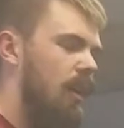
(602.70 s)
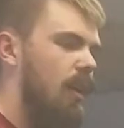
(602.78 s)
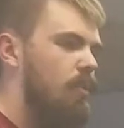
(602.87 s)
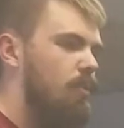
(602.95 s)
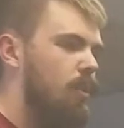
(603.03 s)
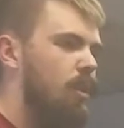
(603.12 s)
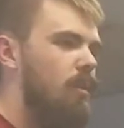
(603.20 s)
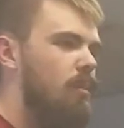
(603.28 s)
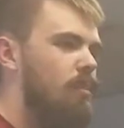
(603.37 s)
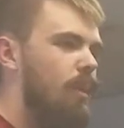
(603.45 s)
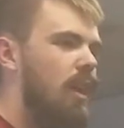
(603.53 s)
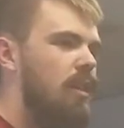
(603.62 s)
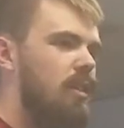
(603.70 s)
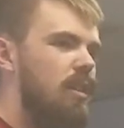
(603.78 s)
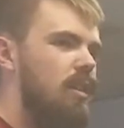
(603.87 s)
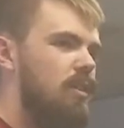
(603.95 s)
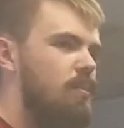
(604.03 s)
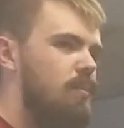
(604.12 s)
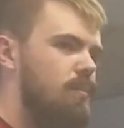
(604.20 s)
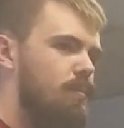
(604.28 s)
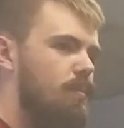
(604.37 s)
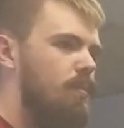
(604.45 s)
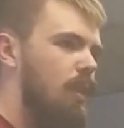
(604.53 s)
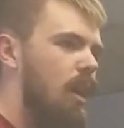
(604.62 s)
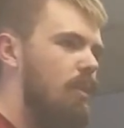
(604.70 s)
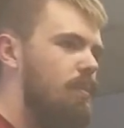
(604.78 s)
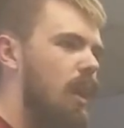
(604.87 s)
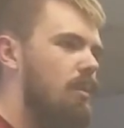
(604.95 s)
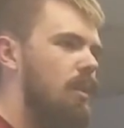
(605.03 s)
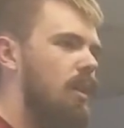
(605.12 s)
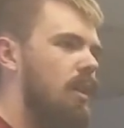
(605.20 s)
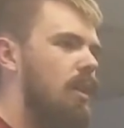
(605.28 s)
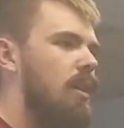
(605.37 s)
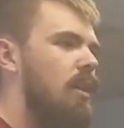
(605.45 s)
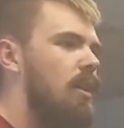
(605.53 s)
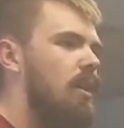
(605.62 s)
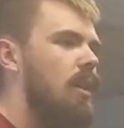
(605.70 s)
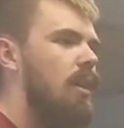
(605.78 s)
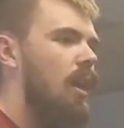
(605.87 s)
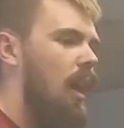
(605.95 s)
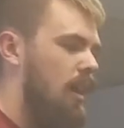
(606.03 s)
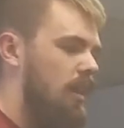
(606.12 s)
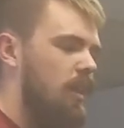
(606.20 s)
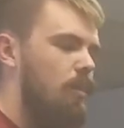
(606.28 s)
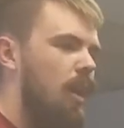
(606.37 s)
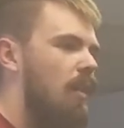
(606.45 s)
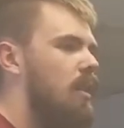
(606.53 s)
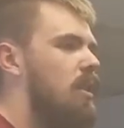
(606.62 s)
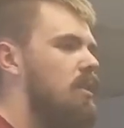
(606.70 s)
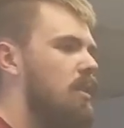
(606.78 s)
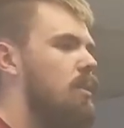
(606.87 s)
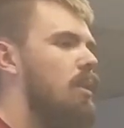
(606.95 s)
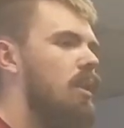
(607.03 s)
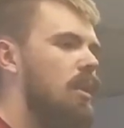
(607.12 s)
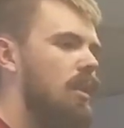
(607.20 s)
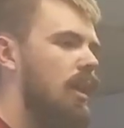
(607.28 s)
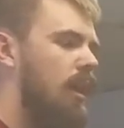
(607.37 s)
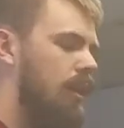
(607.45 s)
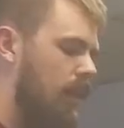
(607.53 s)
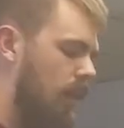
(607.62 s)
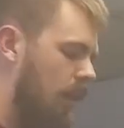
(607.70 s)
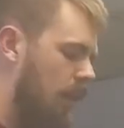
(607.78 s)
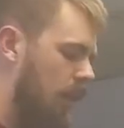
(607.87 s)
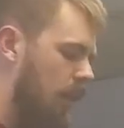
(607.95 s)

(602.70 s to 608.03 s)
then I put it paid to this uh, oh, public, public key, and then the private key is the only way you can unlock that.